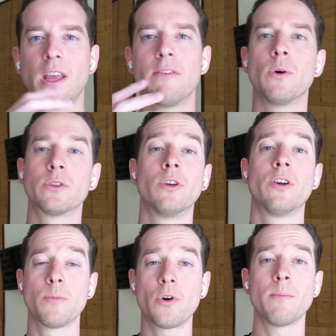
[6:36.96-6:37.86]
If you want to
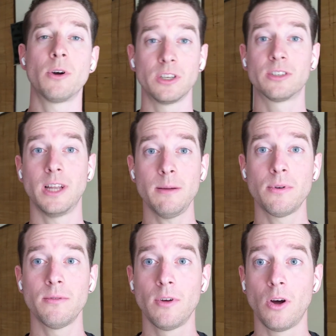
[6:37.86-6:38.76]
learn more about this
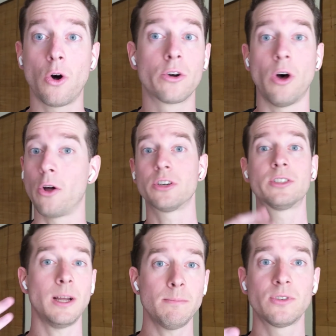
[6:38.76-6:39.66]
step or the other
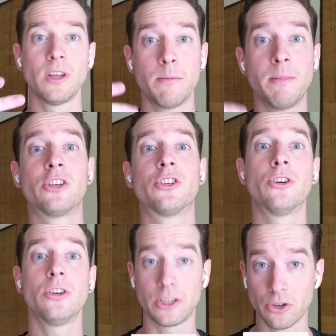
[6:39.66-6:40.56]
steps, make
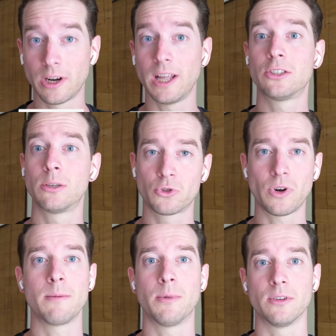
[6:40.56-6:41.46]
sure that you click the
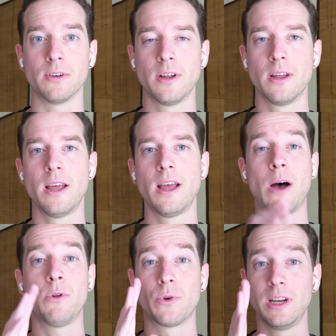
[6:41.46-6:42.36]
subscribe button.
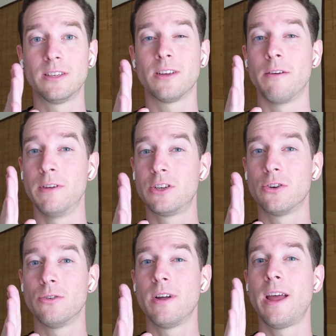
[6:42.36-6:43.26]
I will release a
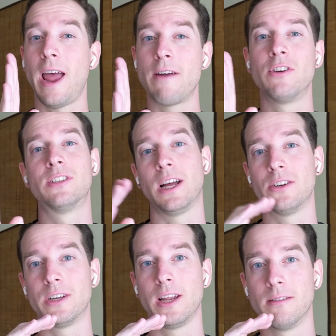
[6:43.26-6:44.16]
video every
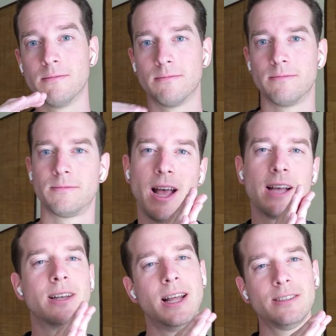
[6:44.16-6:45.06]
Saturday.
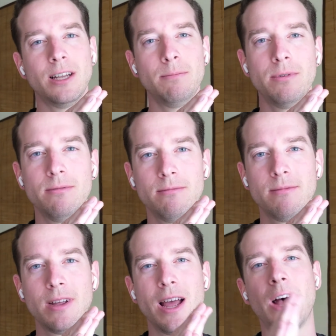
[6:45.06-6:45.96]
As a last step,
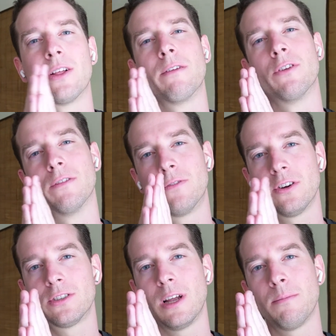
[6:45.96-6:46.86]
I'll give you the
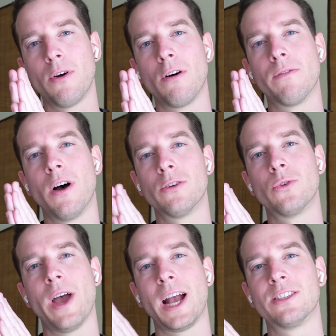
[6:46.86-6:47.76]
first step of how
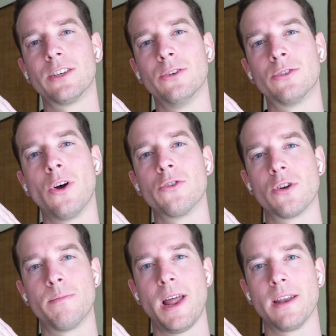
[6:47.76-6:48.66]
to execute on
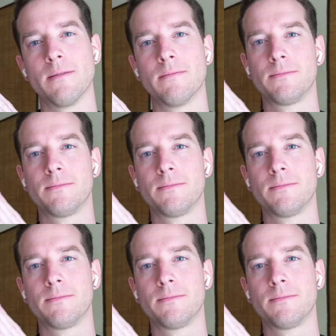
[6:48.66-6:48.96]
your plan.